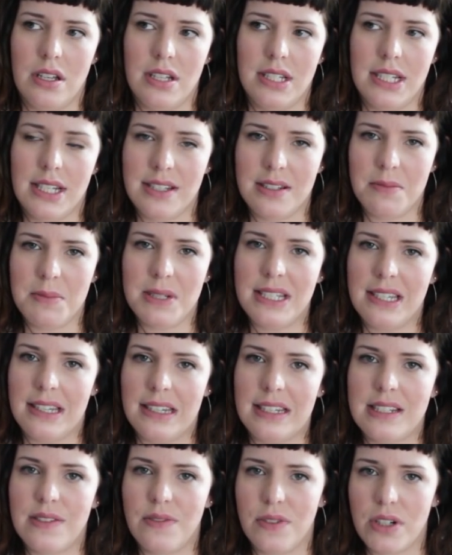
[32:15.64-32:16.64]
tons of
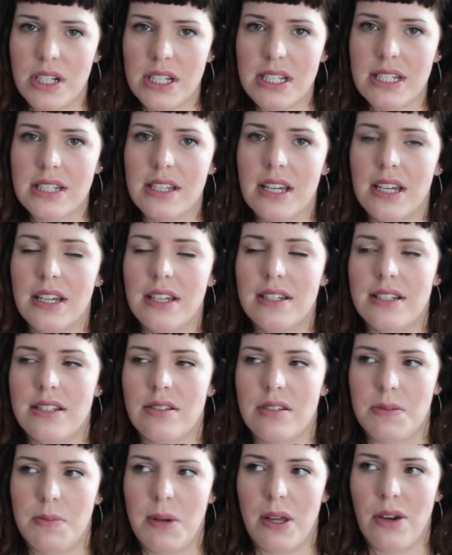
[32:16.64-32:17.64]
mistakes first, so
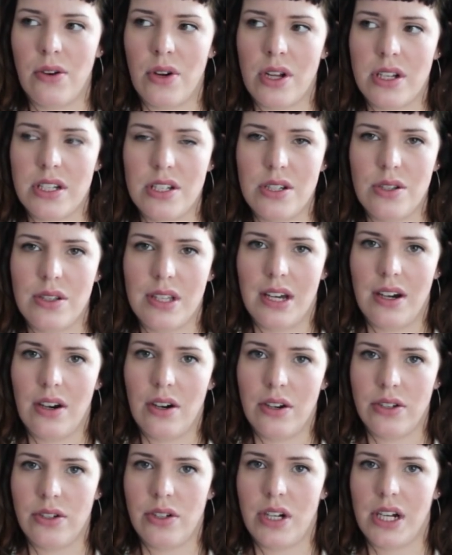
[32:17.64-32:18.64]
it's better not to do that
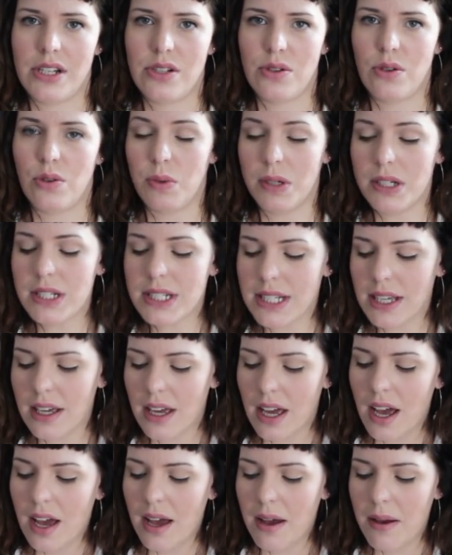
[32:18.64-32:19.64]
on your actual quilt.
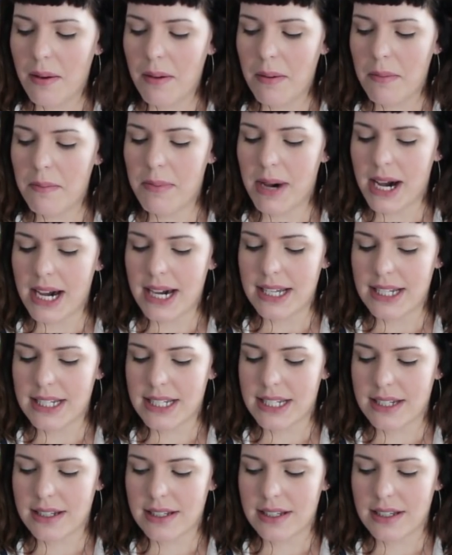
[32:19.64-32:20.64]

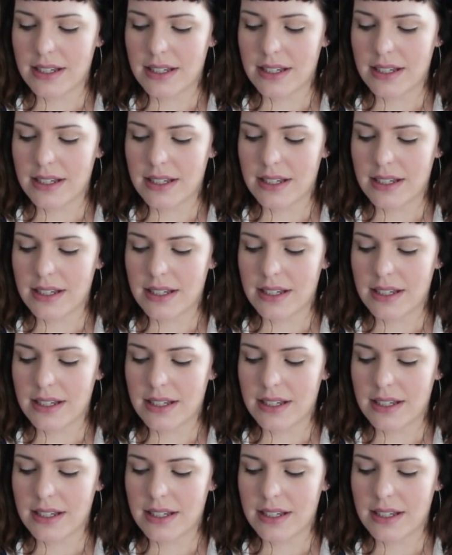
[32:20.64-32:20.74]
But